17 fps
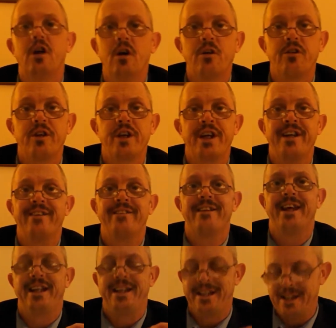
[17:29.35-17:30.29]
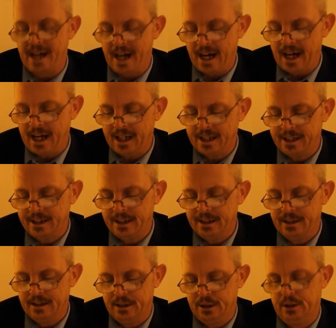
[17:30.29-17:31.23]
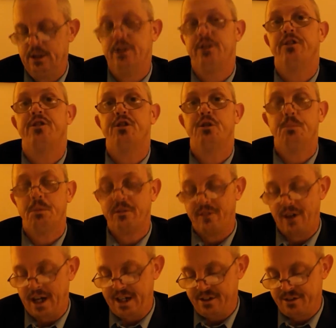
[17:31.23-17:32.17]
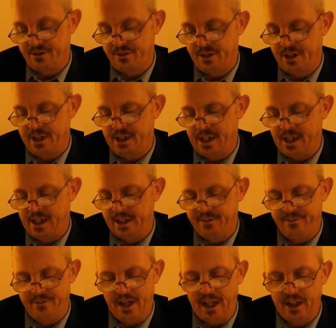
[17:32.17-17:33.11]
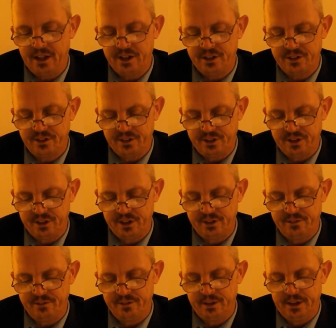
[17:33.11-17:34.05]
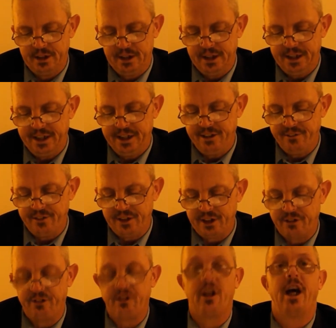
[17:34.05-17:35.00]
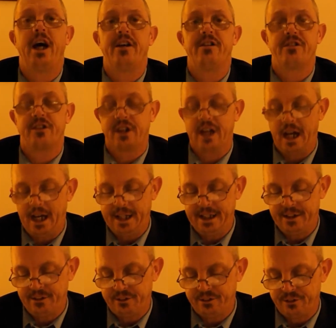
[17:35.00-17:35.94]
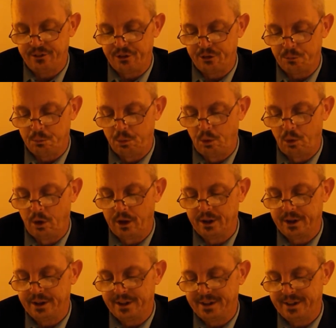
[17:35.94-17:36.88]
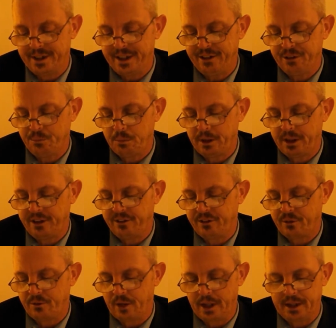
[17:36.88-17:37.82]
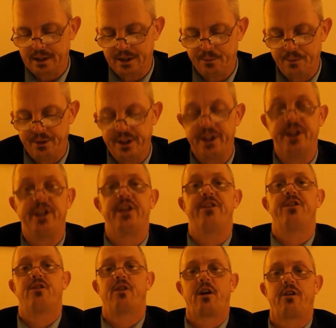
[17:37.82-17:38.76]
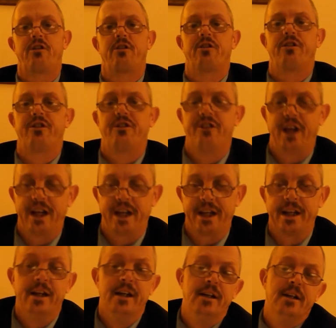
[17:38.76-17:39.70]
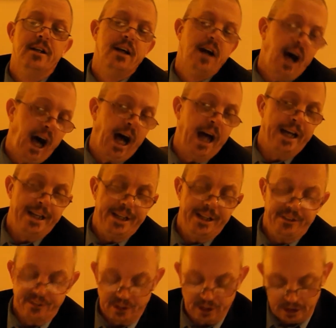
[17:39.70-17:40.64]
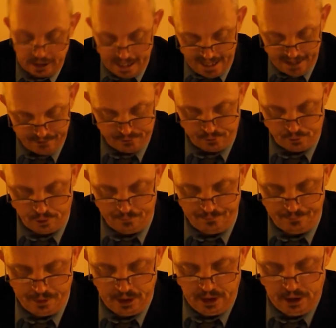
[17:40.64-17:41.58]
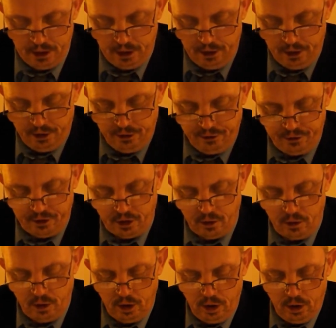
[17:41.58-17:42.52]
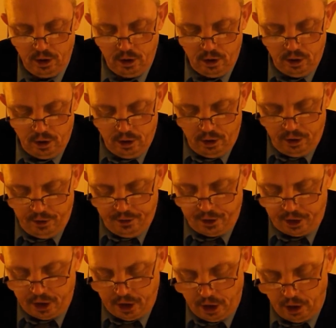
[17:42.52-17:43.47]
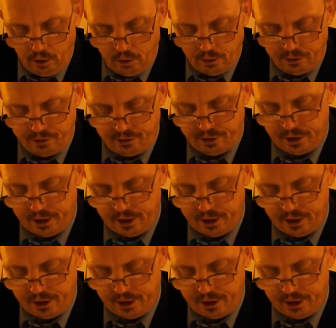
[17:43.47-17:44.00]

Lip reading: coaching is a non-supervisory, non-evaluative, individualized guidance and support that takes place directly within the instructional setting, i.e. the classroom. So the coach